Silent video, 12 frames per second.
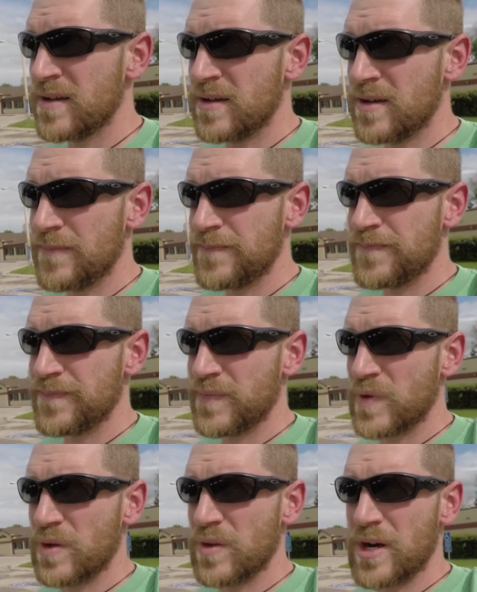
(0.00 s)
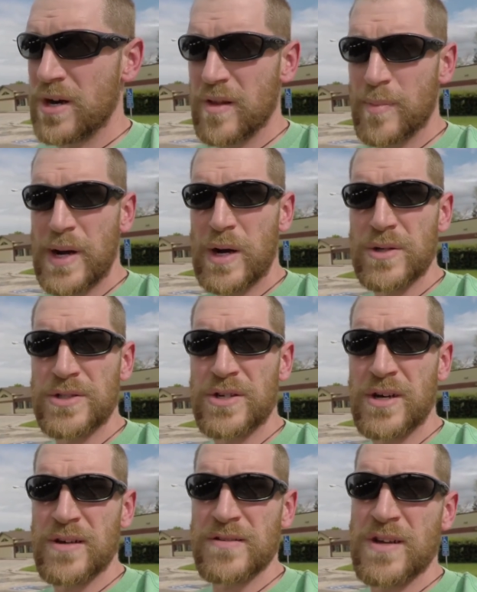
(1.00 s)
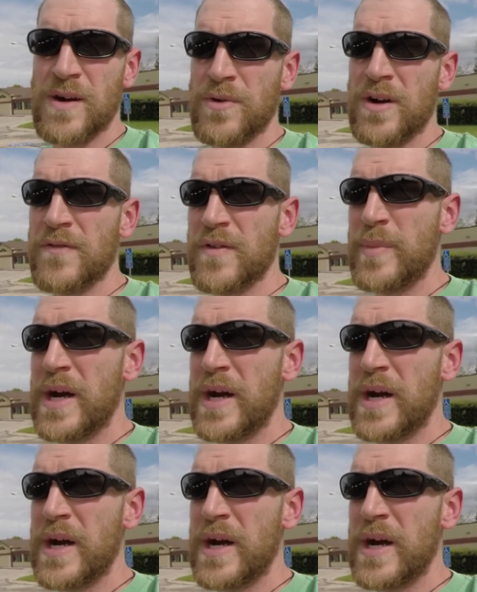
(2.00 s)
Um, a lot of the power draw is coming off the